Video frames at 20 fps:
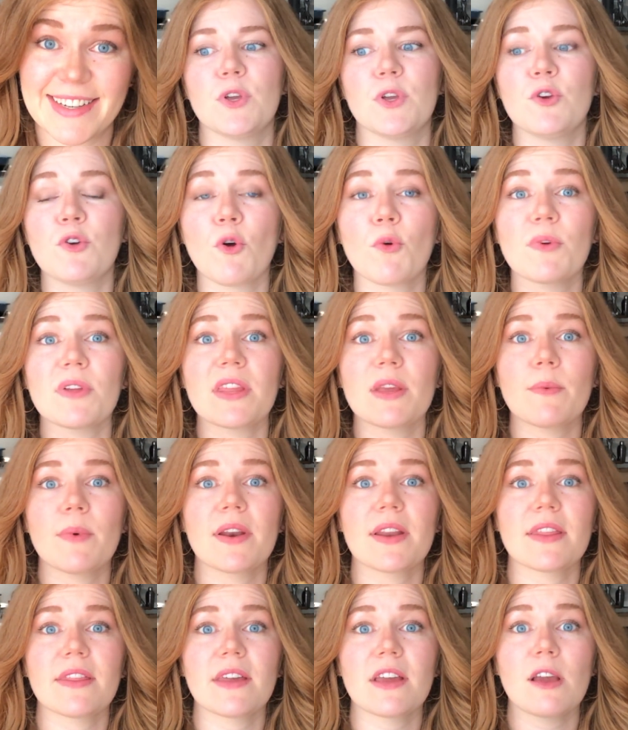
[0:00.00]
You don't really
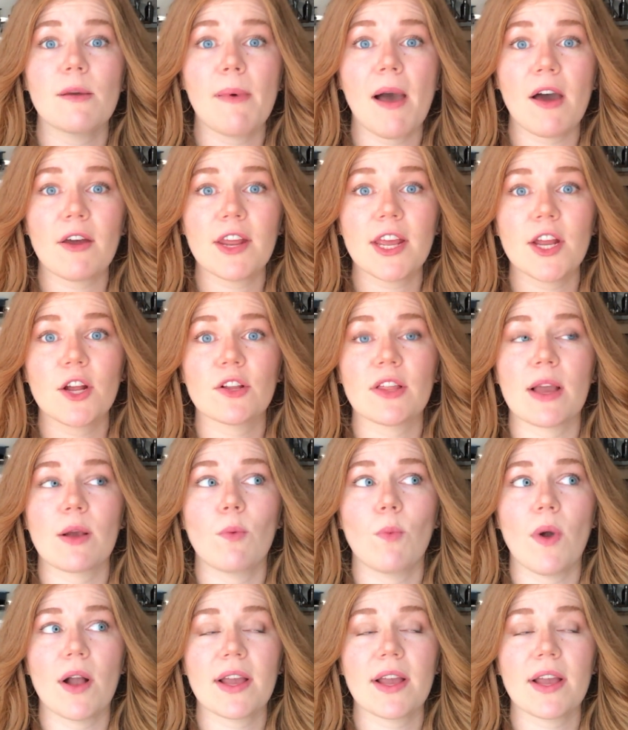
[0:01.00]
want to think about it. You're like,